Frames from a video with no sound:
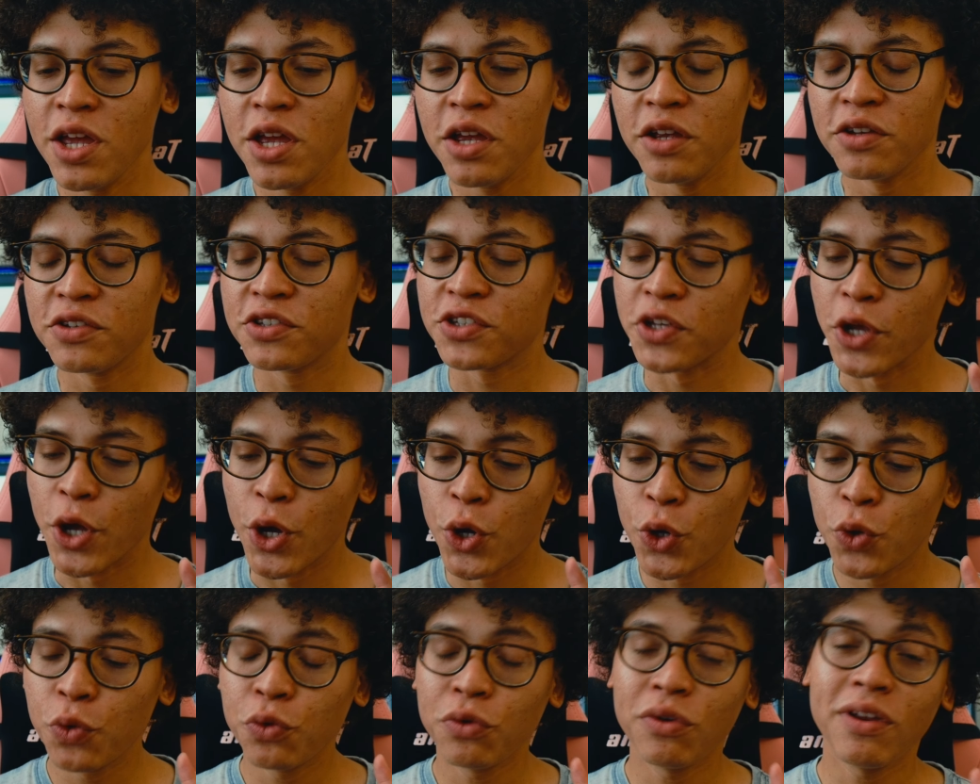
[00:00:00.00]

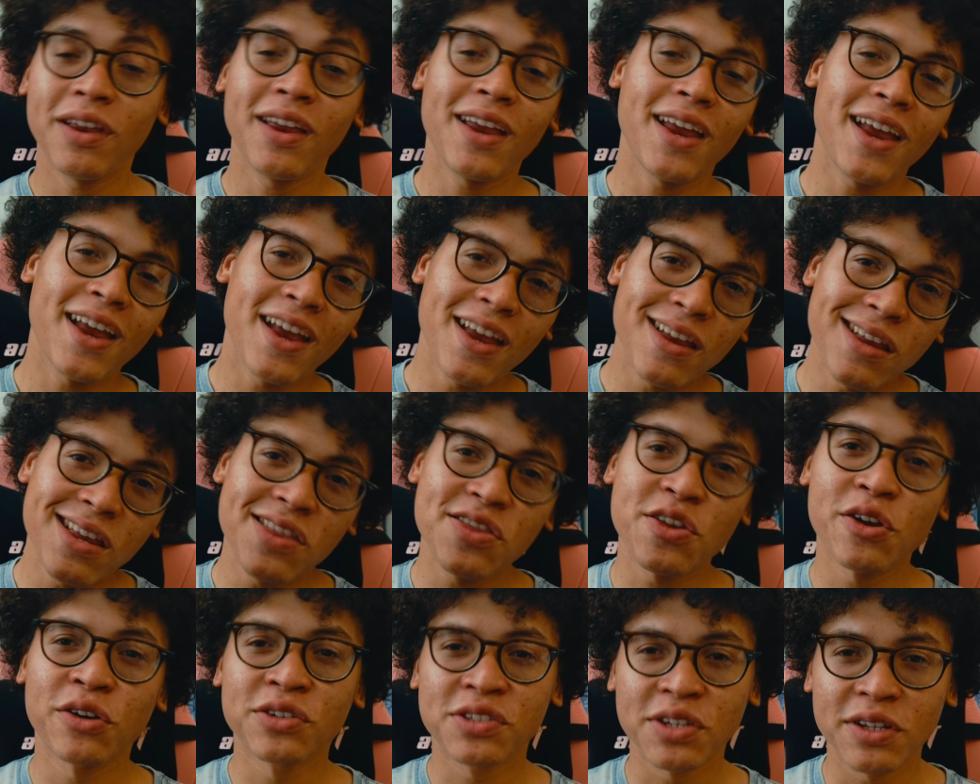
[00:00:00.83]
So
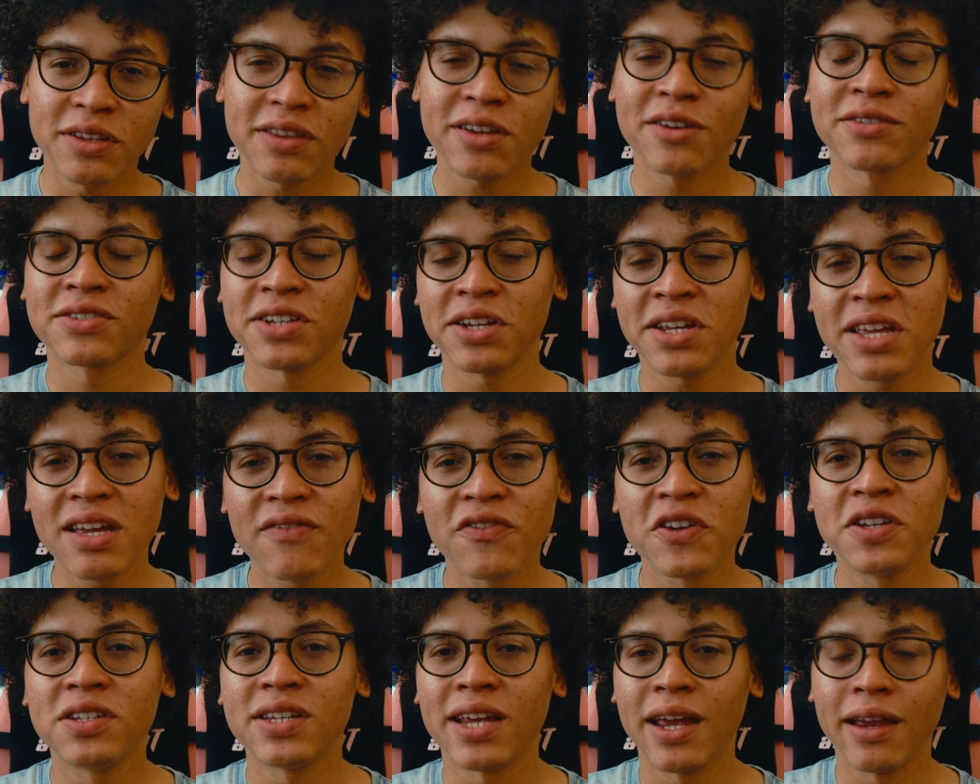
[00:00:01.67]
there's a give
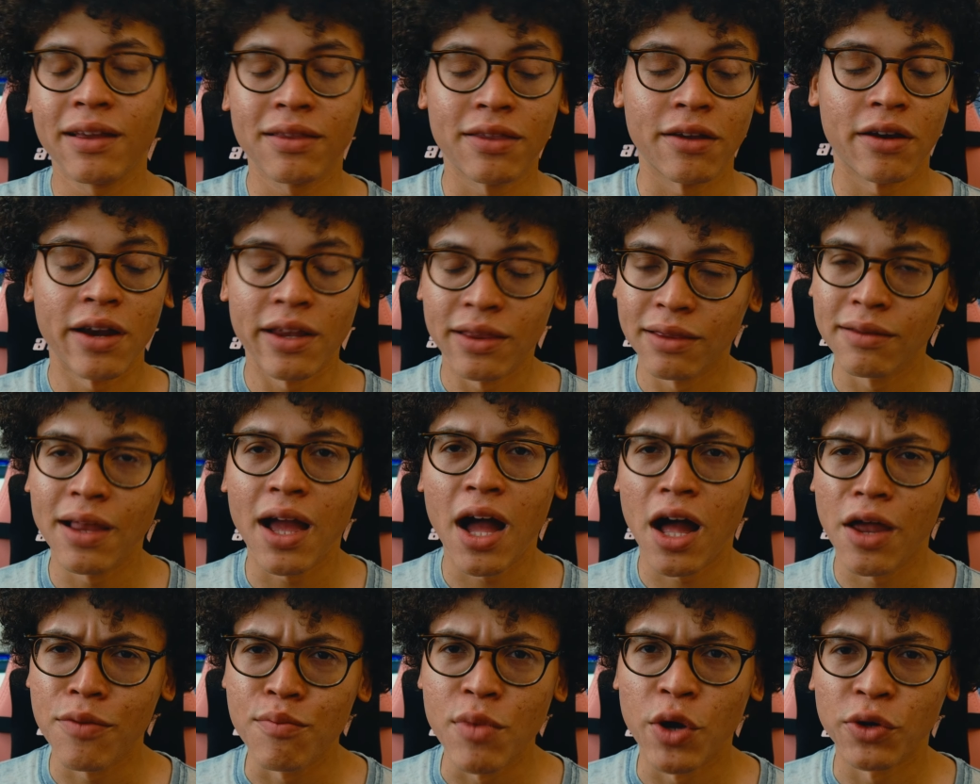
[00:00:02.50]
and take there, and
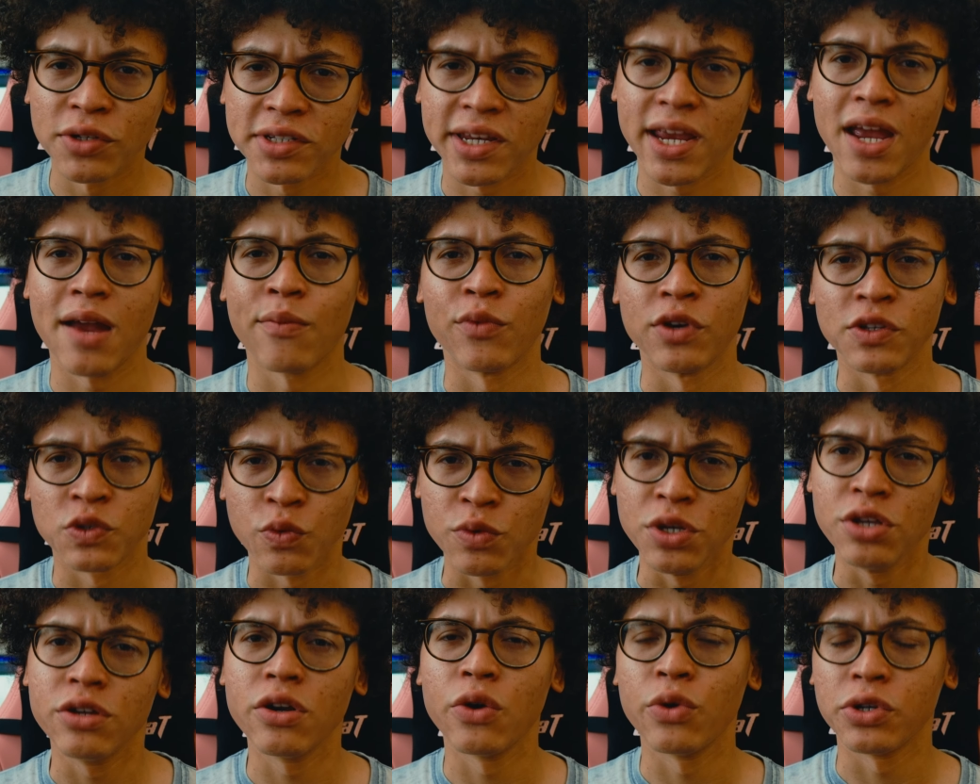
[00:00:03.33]
on most cameras when
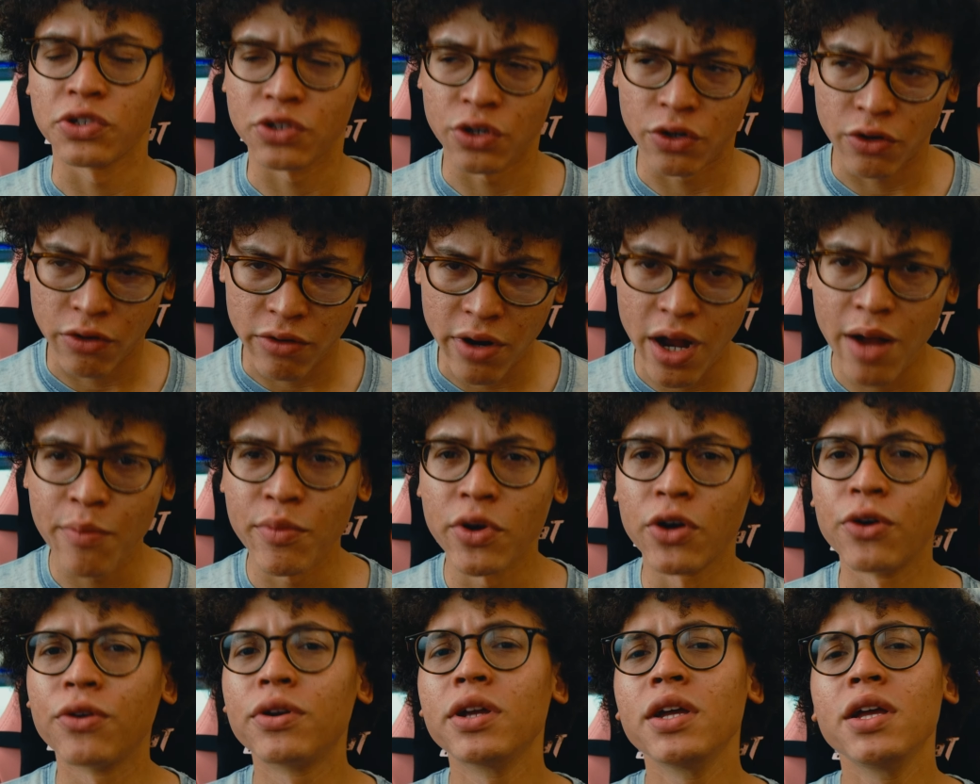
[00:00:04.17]
you go into a crop
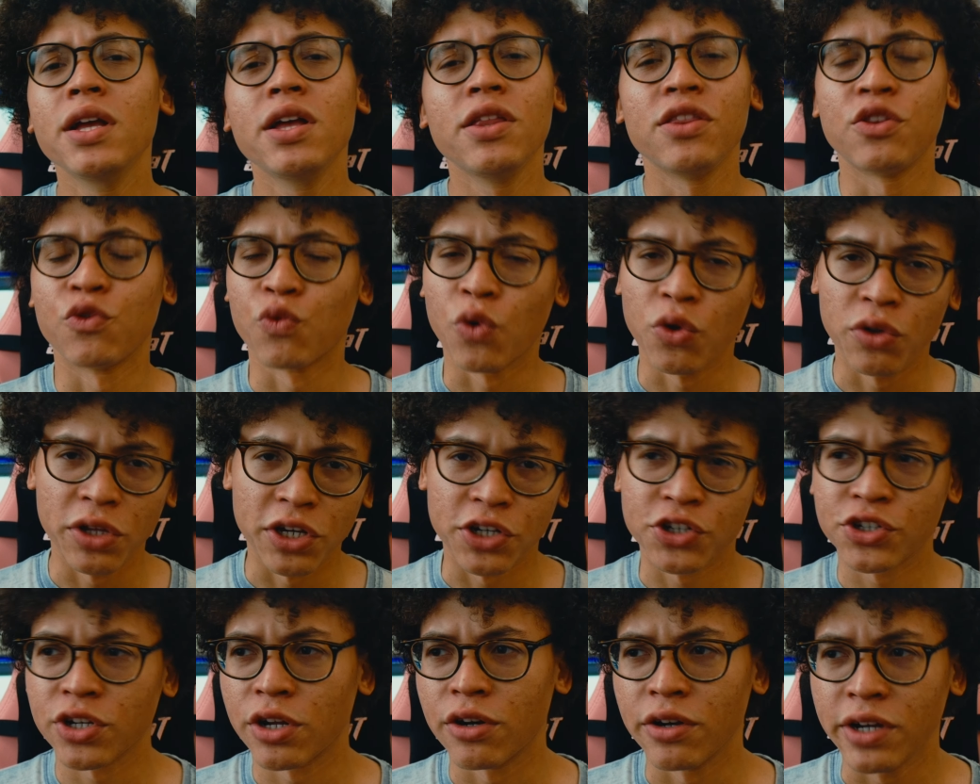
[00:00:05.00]
mode, the rolling
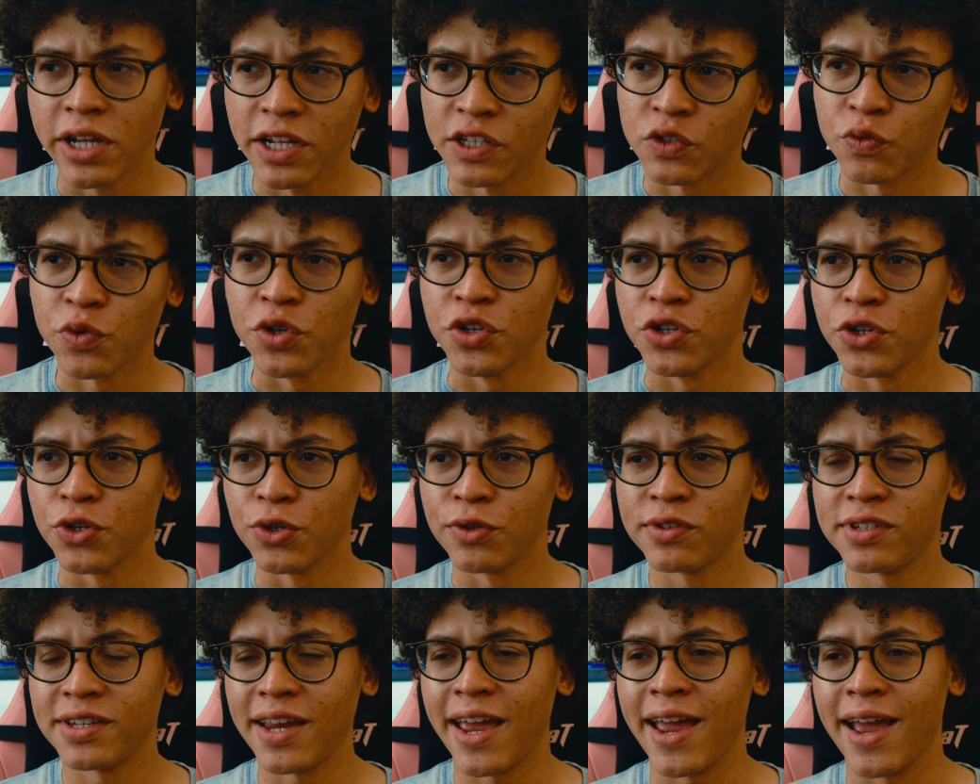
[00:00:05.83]
shutter gets
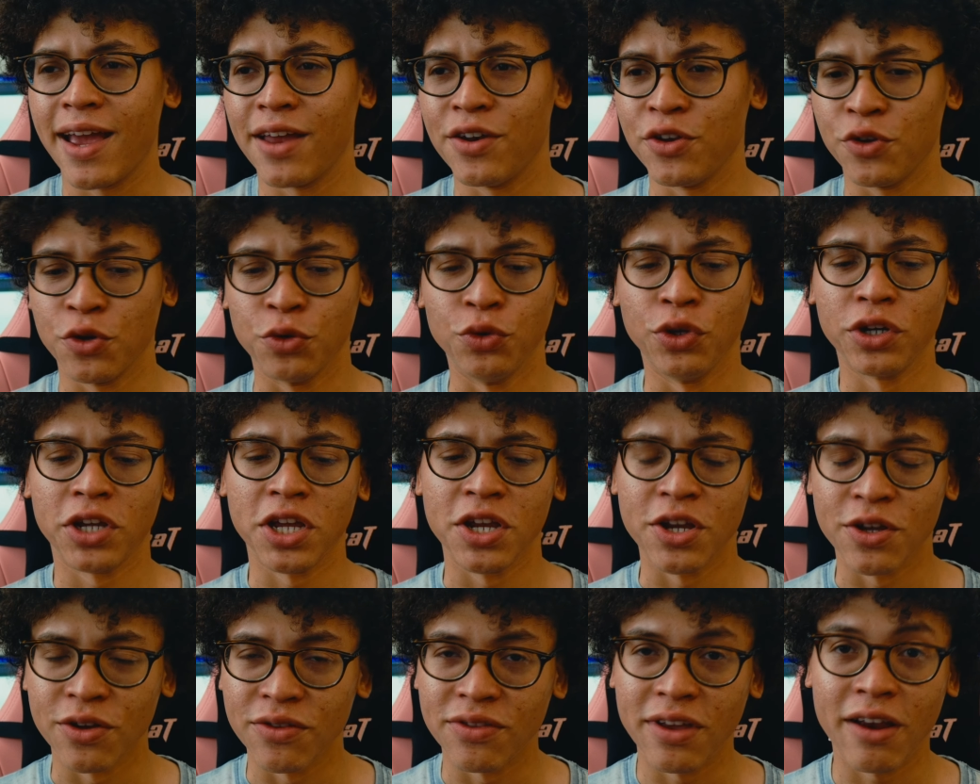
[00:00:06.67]
reduced and you're looking
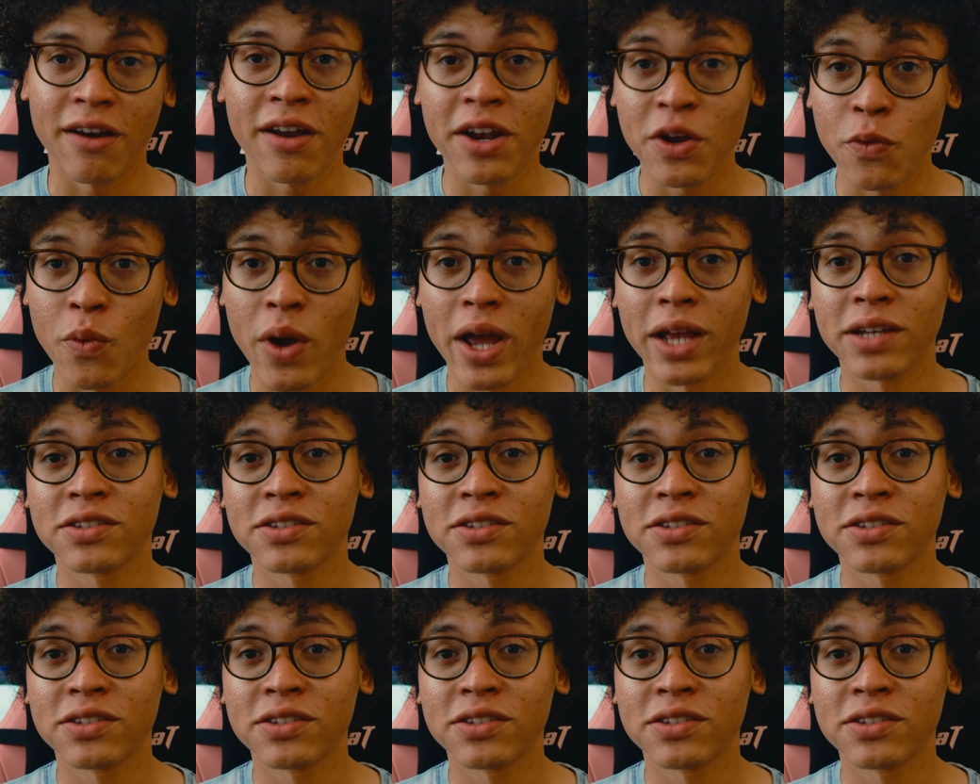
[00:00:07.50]
good there anyway.